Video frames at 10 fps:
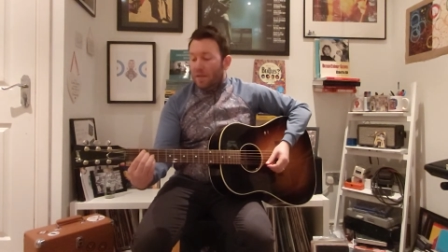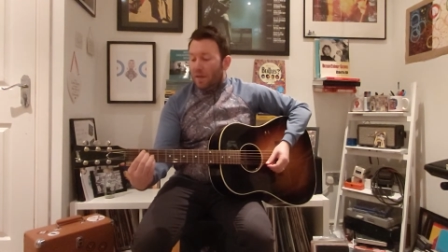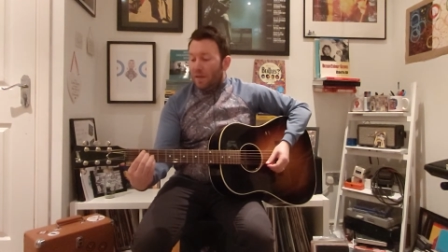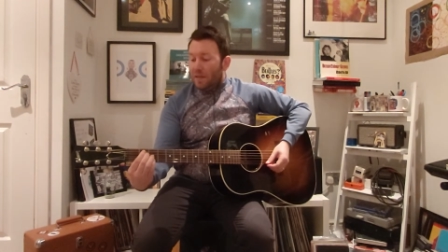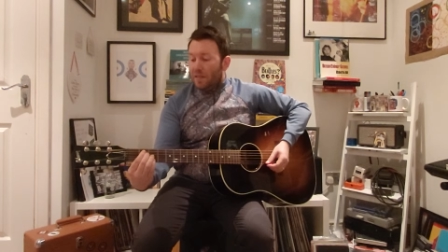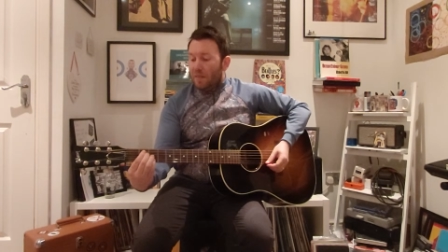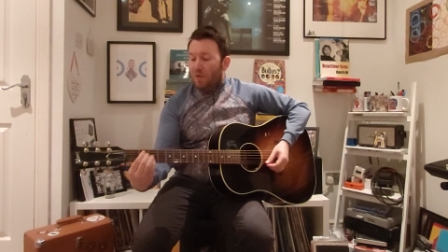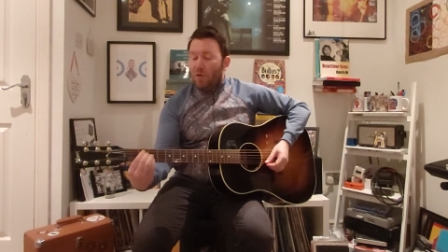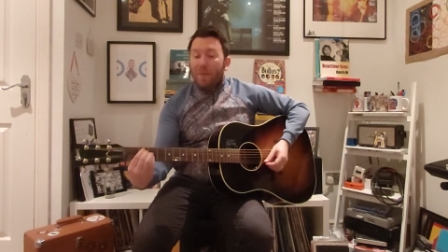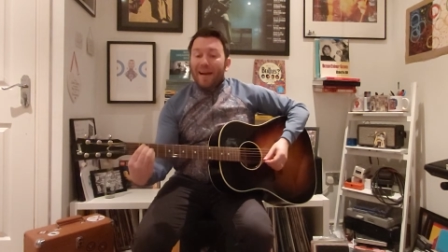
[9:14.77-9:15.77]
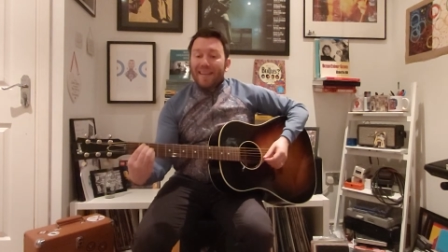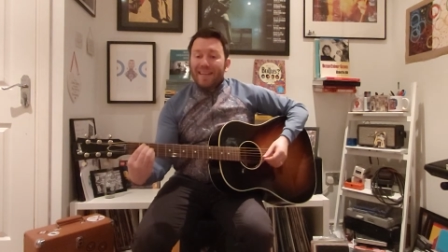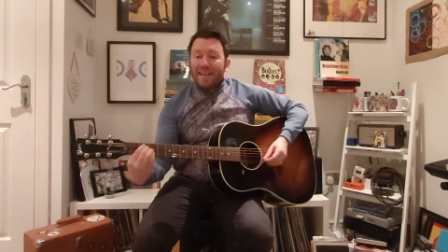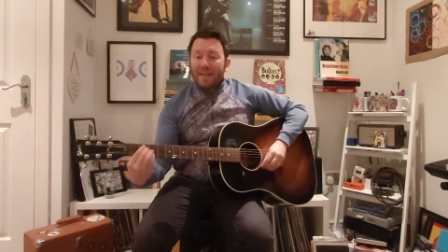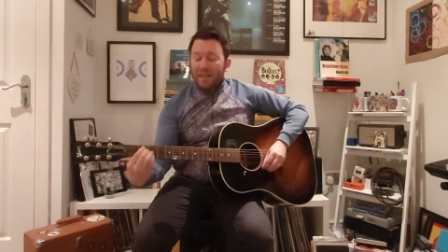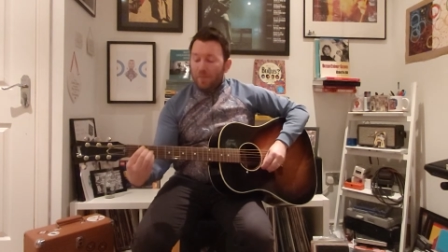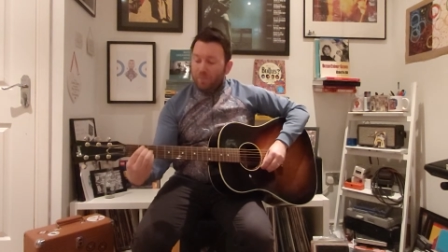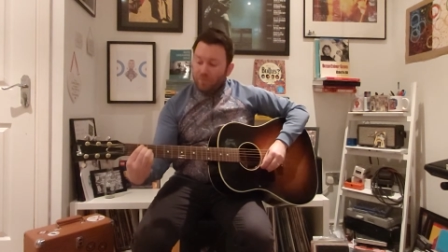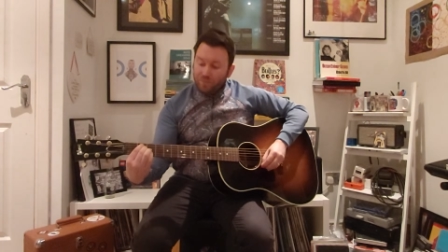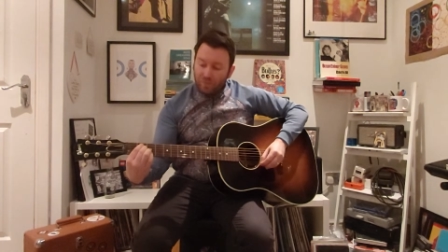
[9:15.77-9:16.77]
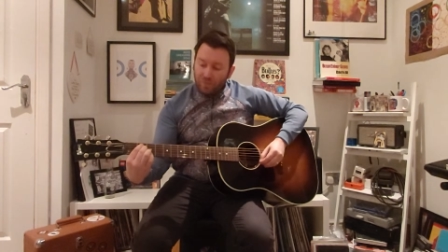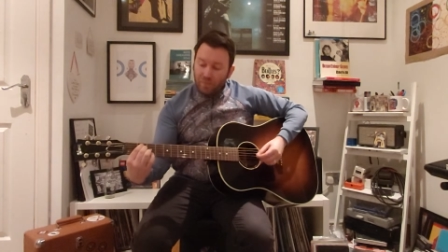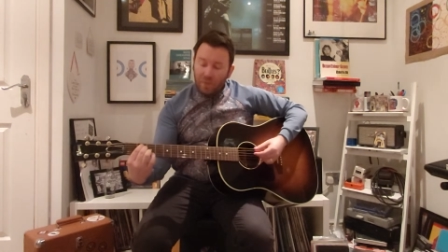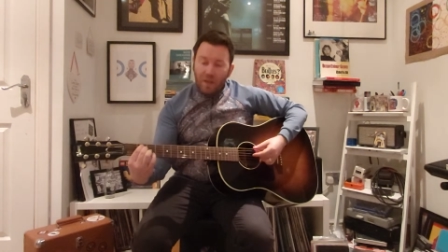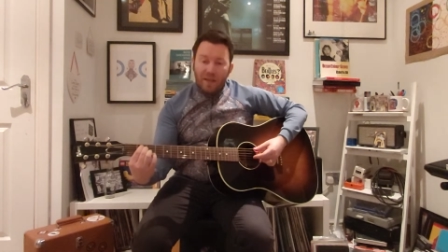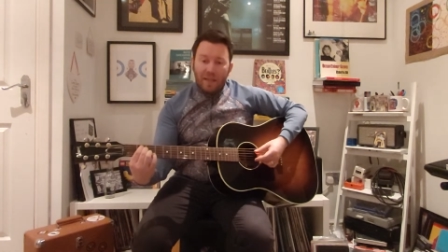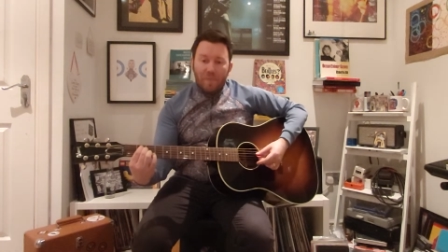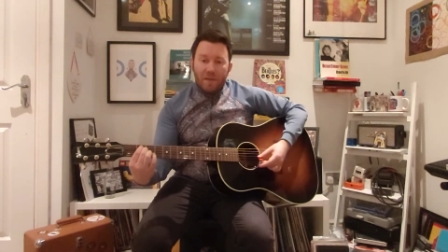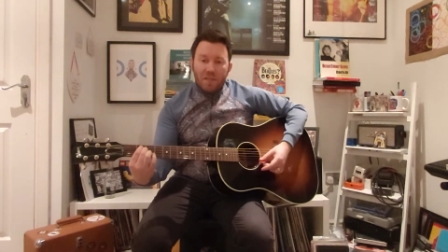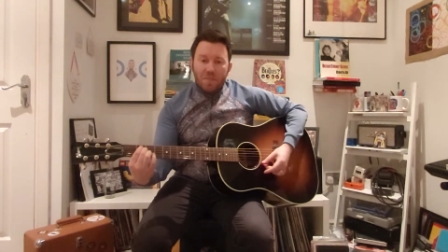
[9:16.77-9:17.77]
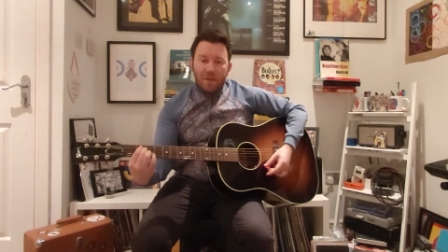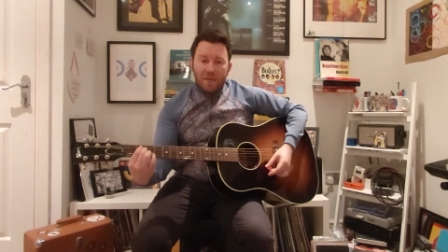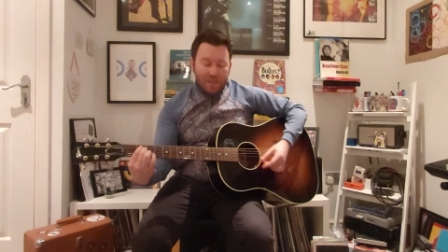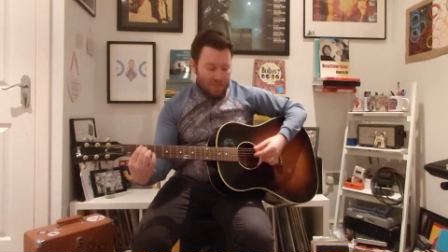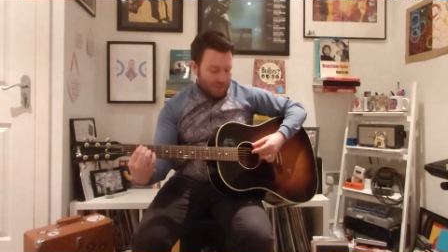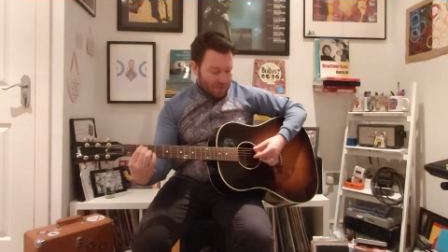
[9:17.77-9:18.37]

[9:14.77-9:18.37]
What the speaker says: I need to keep it on the back of the neck and keep that space.